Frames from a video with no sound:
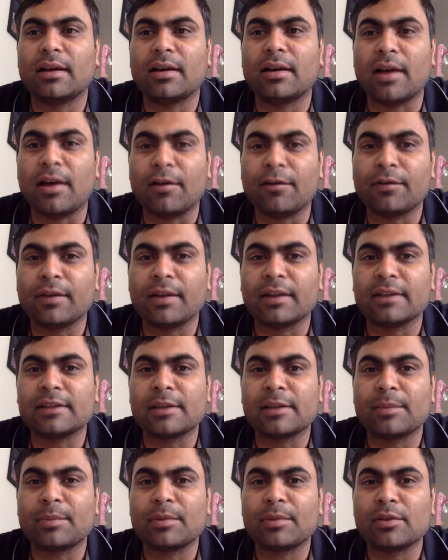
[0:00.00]

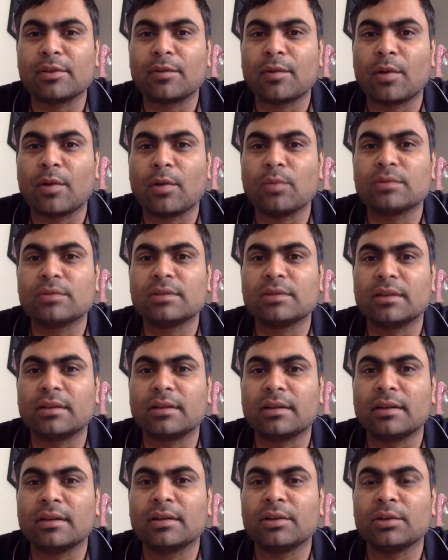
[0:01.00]
how
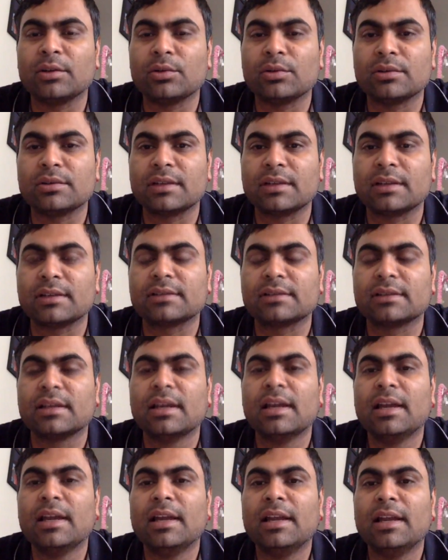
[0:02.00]
certain heuristics
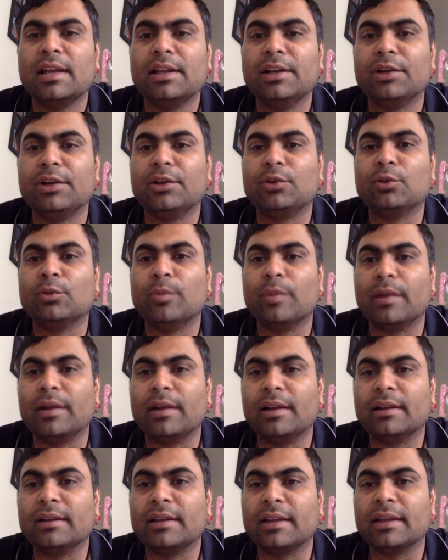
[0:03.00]
lead to
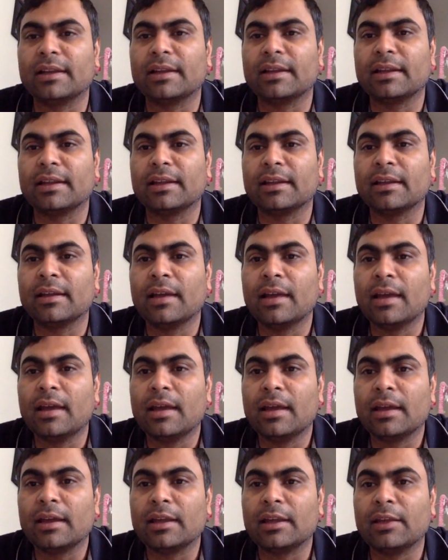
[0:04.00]
muddled thinking,
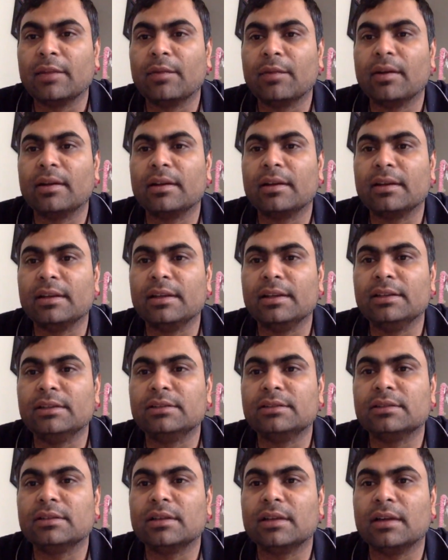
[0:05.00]
given
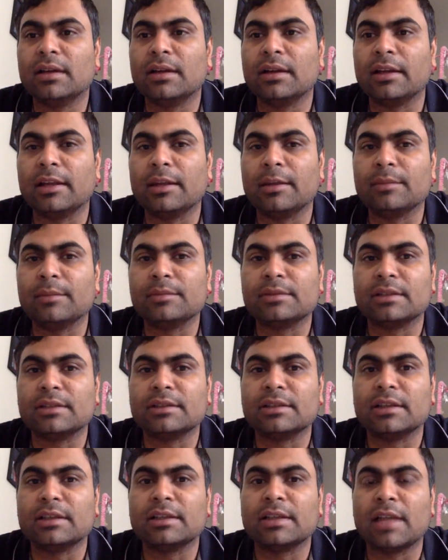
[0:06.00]
each a name
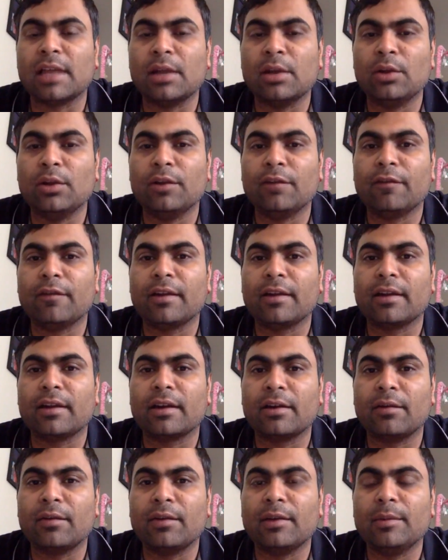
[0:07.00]
such as halo effect,
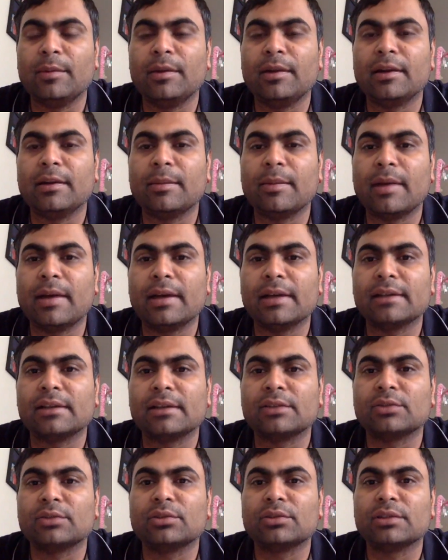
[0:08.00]
availability bias,
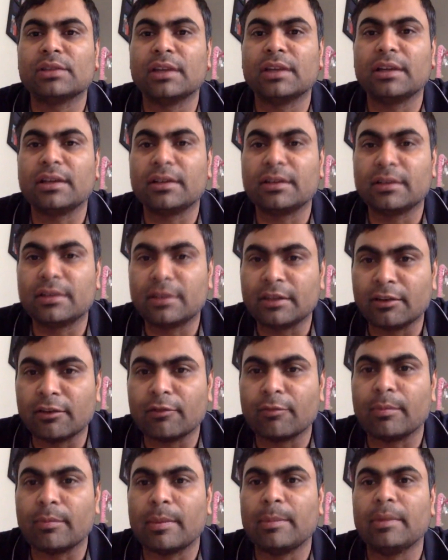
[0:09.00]

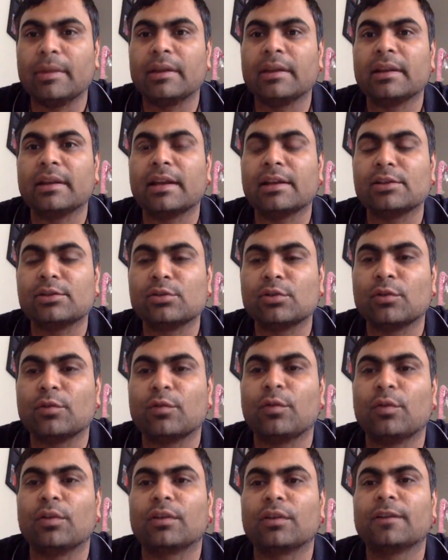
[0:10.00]
associative memory, and so
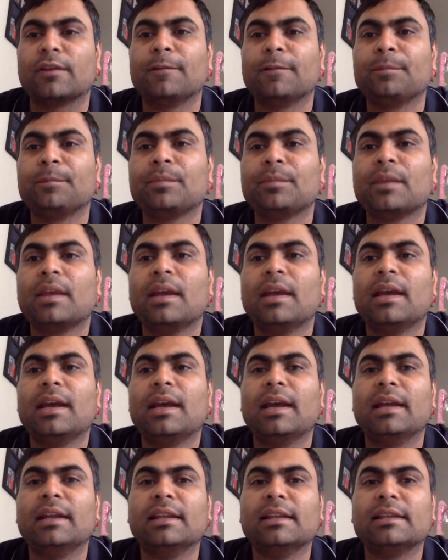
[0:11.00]
forth.
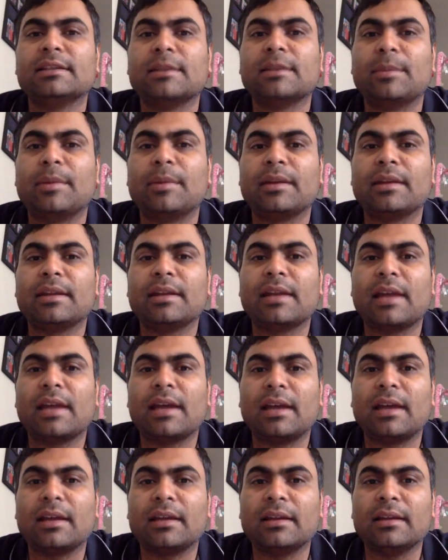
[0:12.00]
In this summary,
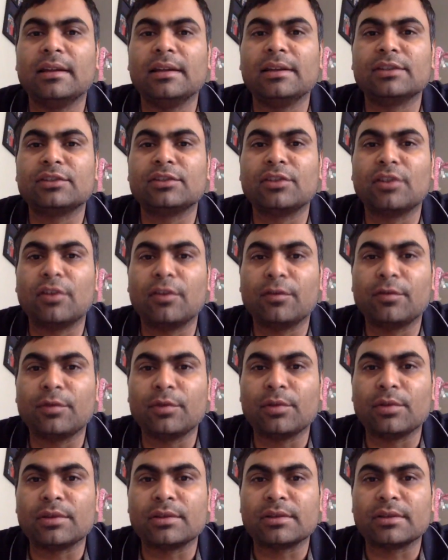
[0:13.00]
the list of
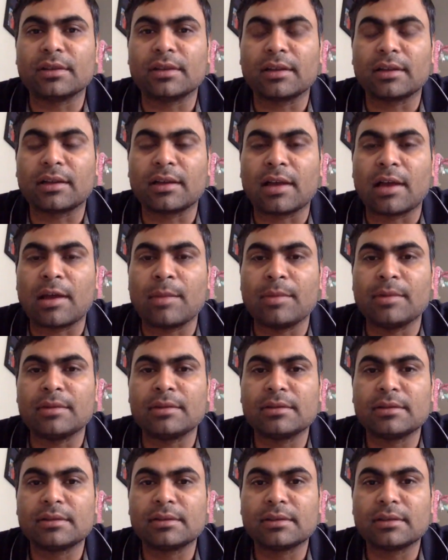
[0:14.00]

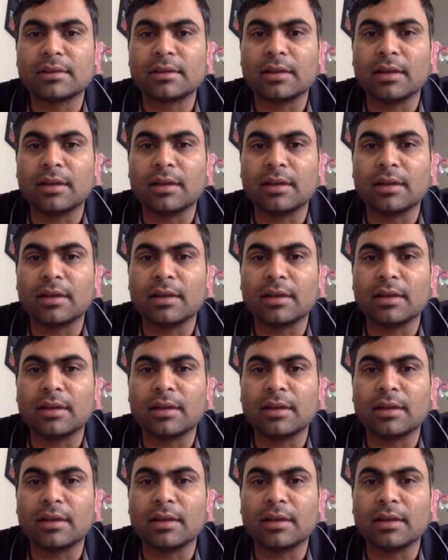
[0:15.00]
Kahneman's